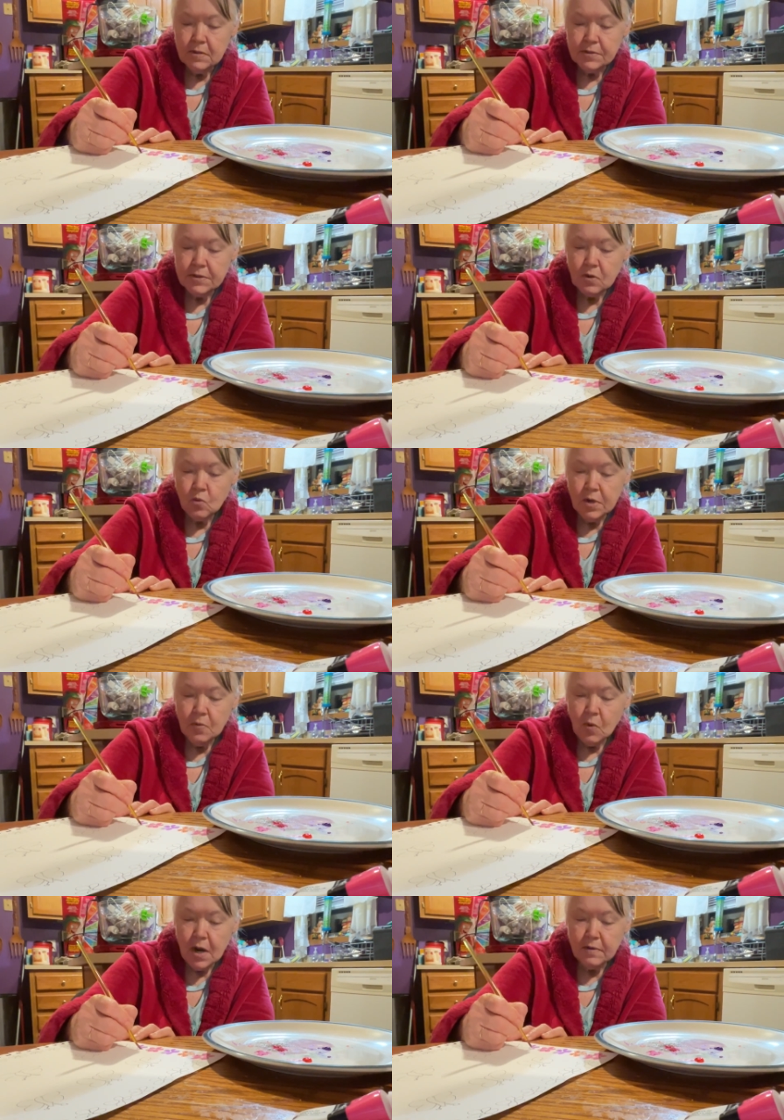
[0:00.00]
So we
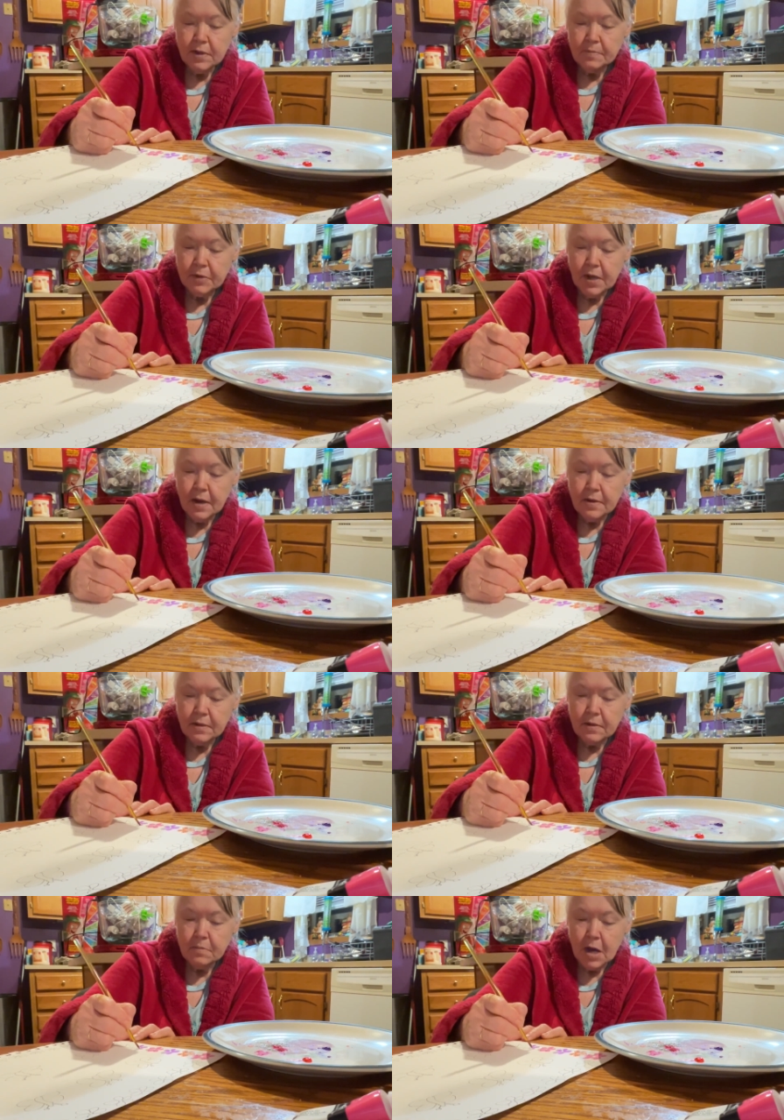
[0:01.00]
wound up
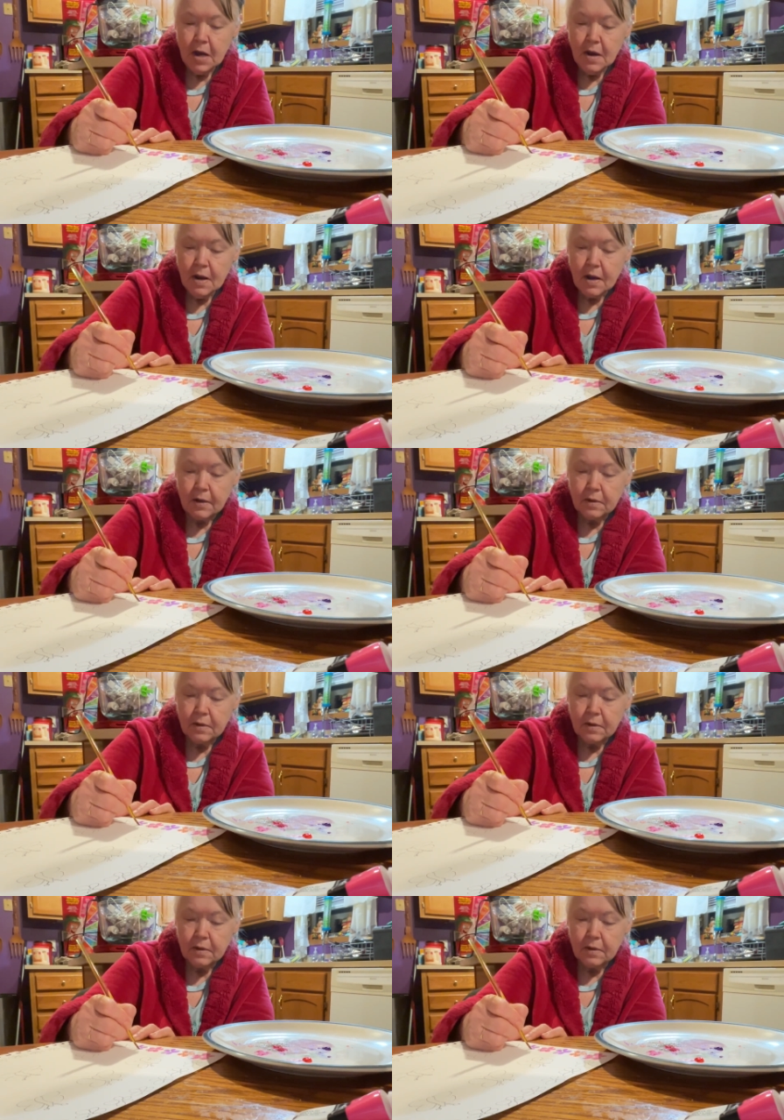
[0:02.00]
taking it back.